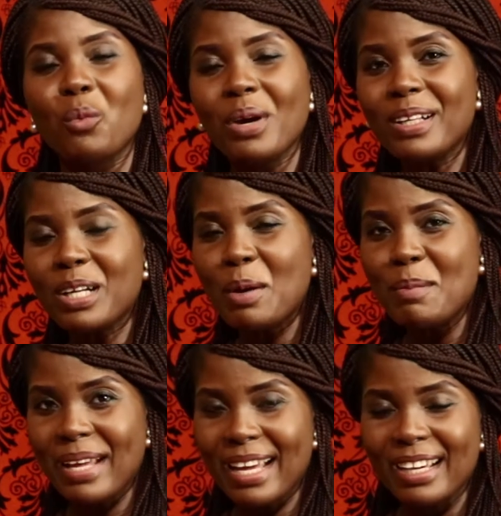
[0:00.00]

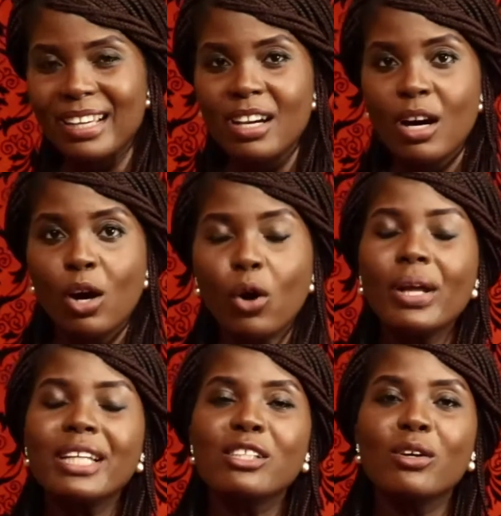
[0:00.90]
Welcome back.
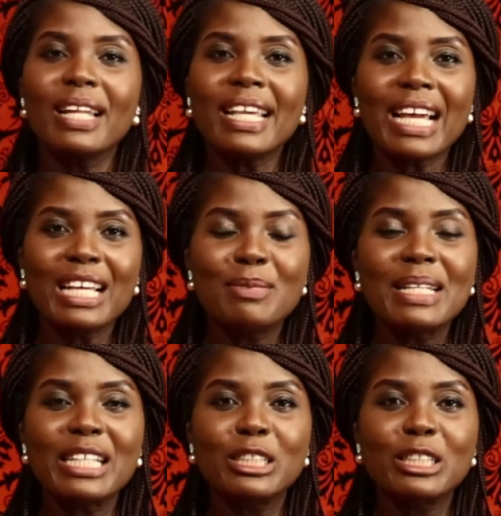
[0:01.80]
Okay, so like I'd been